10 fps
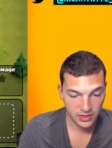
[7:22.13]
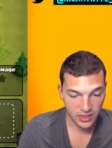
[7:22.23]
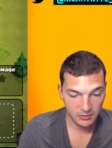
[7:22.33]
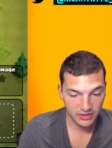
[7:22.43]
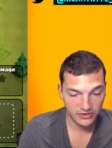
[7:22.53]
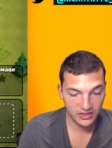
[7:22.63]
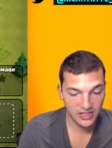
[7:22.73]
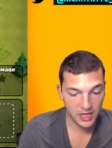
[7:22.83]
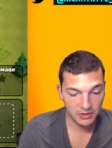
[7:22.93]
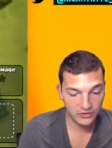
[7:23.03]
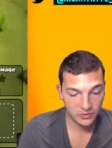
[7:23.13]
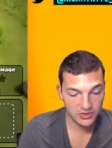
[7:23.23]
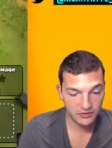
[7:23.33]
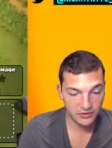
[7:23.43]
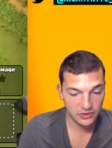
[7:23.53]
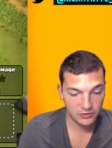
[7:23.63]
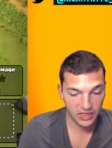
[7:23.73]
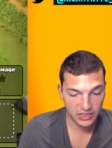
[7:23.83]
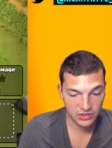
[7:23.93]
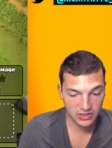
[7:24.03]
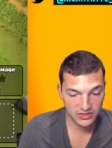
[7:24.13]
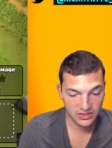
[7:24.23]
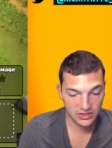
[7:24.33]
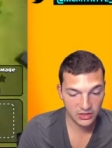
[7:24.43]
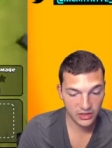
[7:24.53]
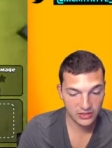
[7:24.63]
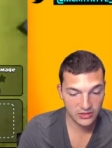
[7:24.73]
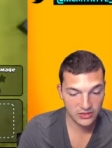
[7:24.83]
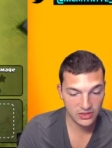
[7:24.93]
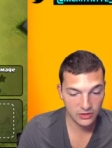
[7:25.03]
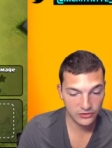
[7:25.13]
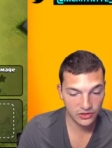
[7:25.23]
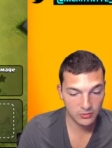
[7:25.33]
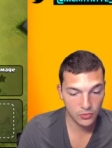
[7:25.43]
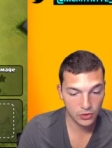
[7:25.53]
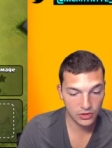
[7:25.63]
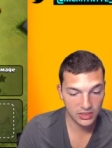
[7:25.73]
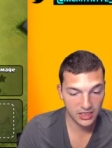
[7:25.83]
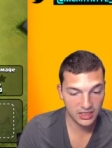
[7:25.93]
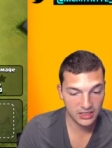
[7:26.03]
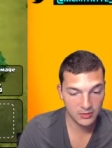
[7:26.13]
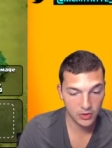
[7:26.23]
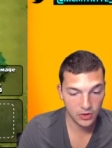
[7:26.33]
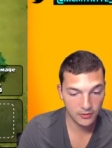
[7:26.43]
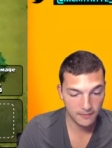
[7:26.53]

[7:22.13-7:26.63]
I'm going to send goblins from different directions at the collectors, though, so the mortar can't hit them all.